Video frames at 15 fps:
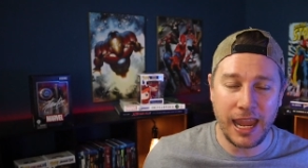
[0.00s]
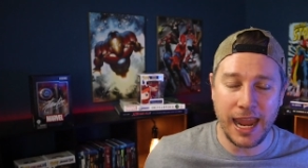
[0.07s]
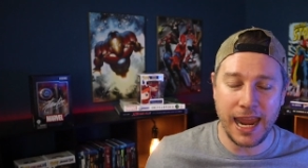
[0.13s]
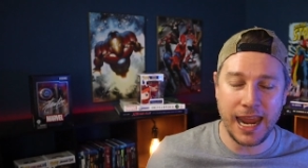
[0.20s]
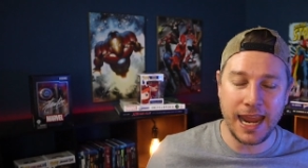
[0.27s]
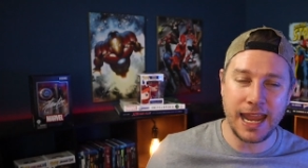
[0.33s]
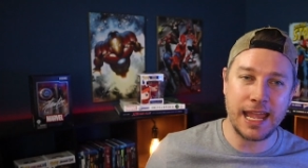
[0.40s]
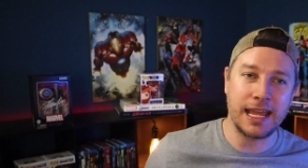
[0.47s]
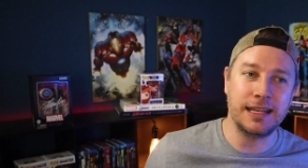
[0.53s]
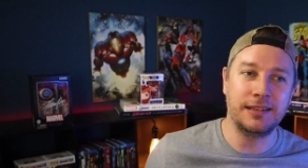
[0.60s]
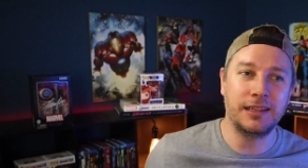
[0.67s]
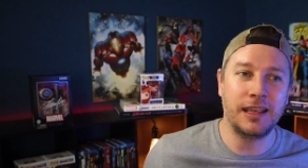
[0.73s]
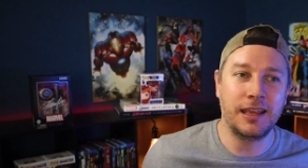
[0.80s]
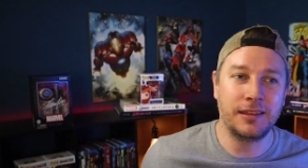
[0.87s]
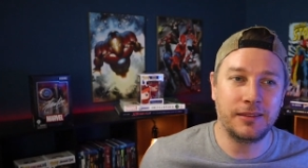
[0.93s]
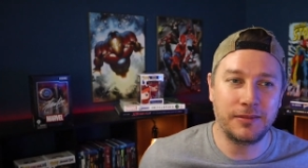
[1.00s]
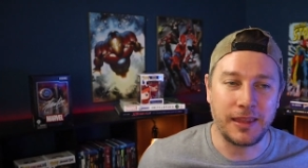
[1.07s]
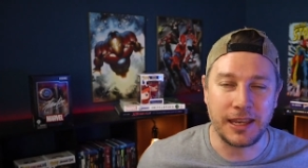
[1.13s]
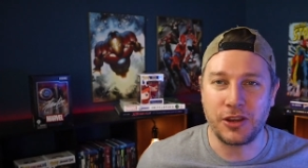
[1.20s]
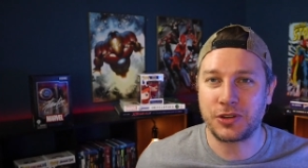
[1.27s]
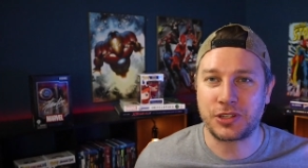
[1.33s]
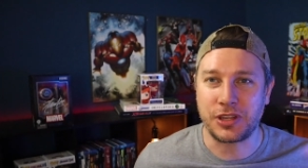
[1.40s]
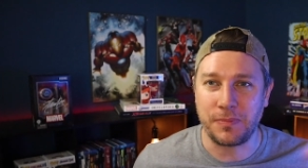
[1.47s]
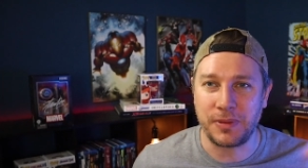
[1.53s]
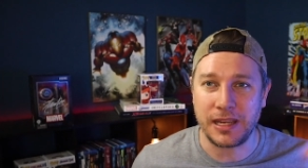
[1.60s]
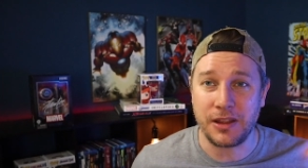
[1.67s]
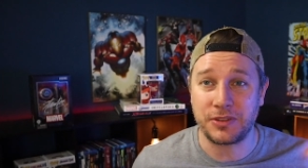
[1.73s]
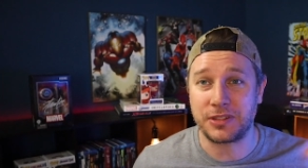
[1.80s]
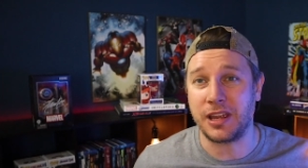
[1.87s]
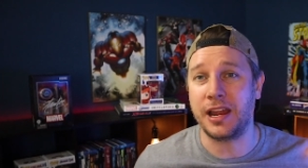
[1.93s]
And they hear something
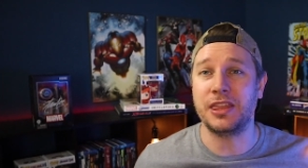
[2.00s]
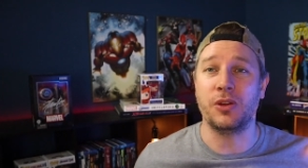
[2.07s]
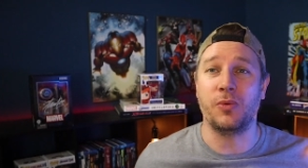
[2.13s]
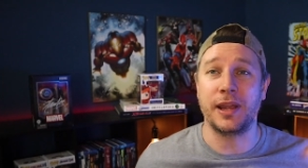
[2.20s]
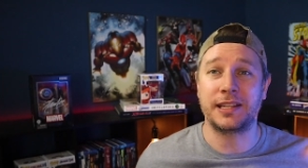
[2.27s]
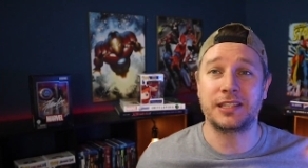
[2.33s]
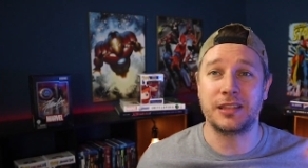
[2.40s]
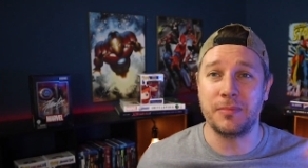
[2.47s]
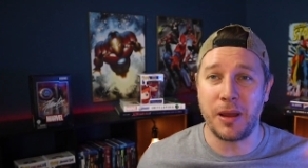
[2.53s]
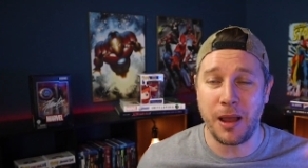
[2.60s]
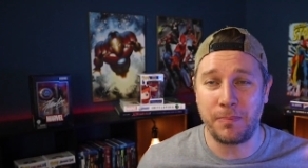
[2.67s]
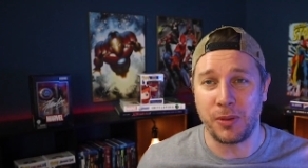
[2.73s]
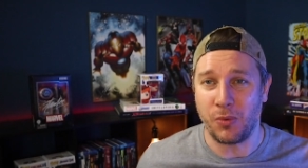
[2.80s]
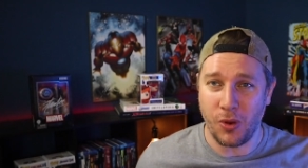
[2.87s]
outside that wakes them up,